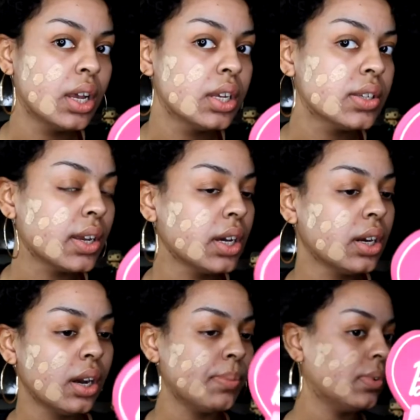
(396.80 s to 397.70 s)
So I got a
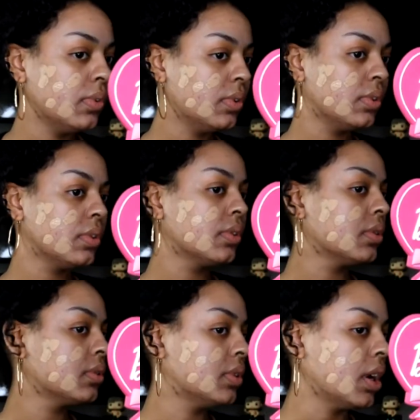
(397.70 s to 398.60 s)
couple
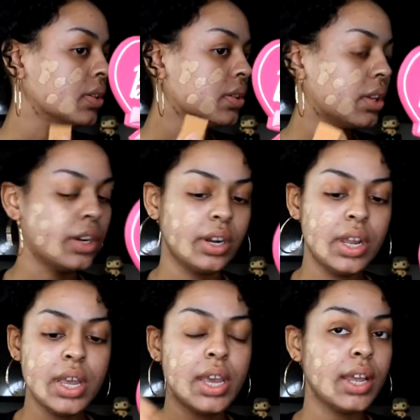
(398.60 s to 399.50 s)
dots there,
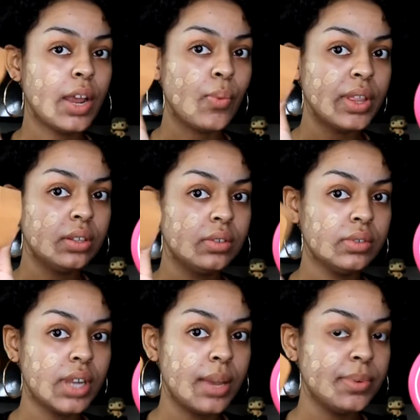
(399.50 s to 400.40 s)
and I wet the little
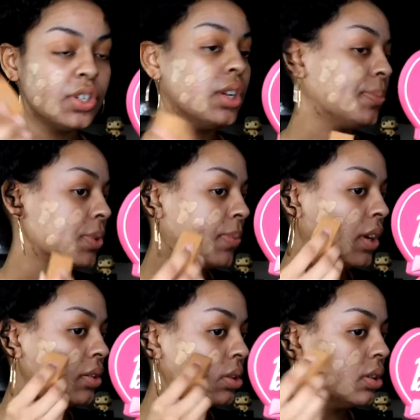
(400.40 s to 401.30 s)
diamond shaped
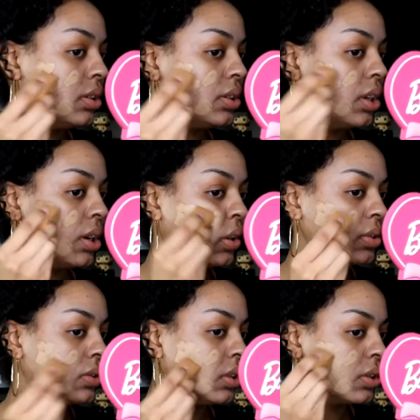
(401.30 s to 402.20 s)
sponge. So let's see how
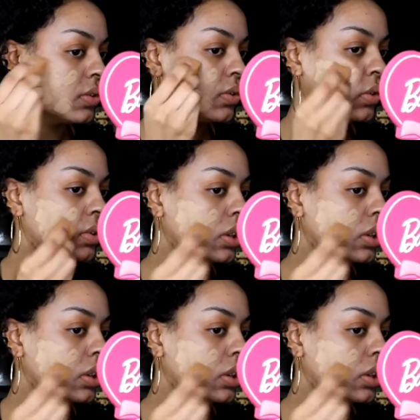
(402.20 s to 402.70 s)
this looks.